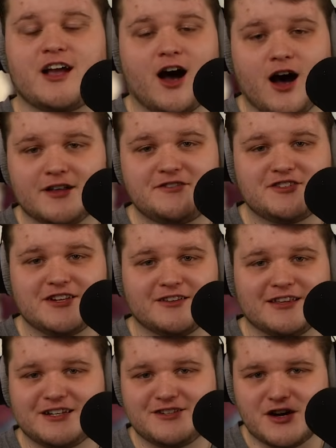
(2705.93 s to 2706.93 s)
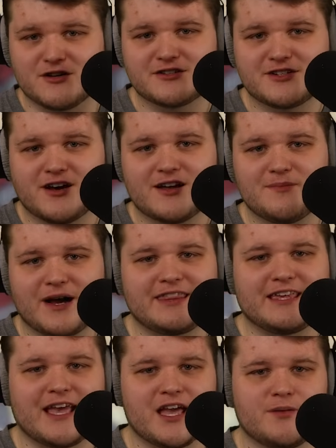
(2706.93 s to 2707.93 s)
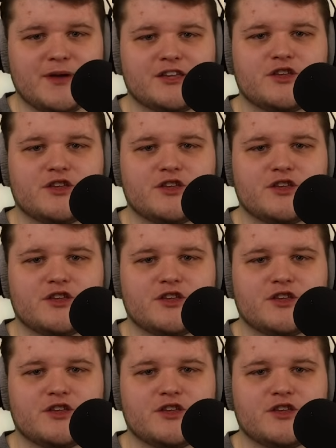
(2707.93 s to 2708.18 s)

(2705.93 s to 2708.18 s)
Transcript: constantly dunked on by the anime